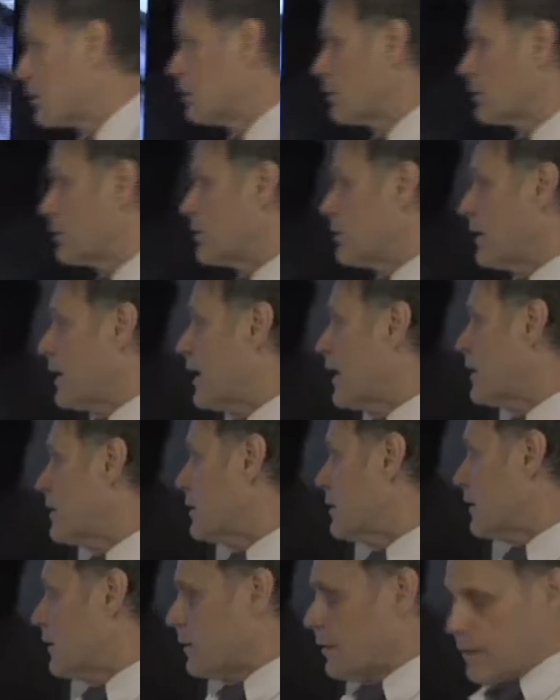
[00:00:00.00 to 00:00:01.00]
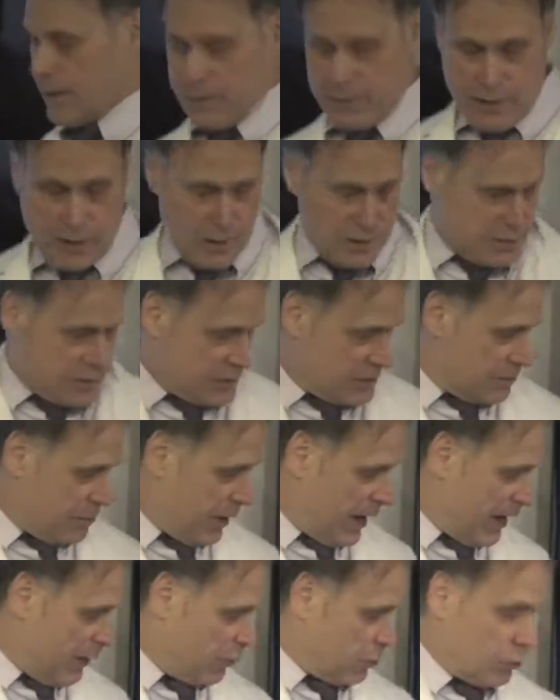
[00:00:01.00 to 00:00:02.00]
look at that. And there's a
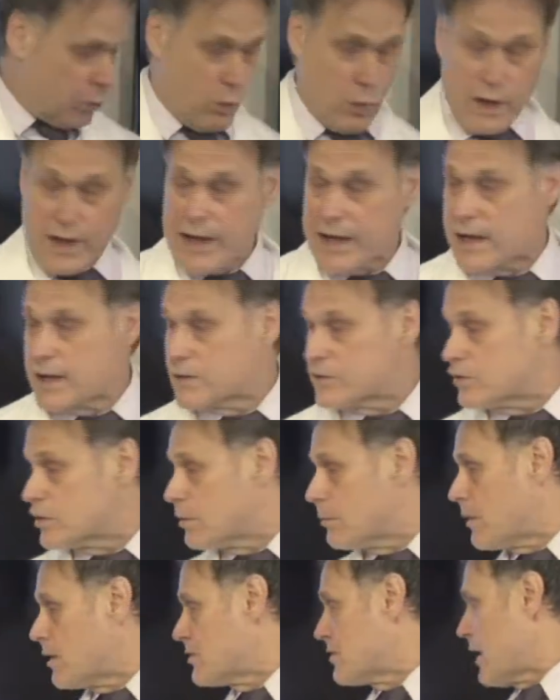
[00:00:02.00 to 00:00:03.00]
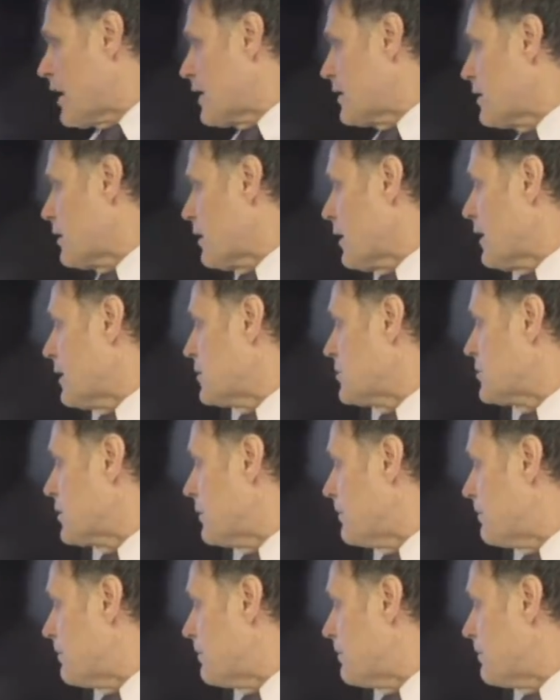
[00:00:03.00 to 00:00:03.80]
spine with way too much angulation.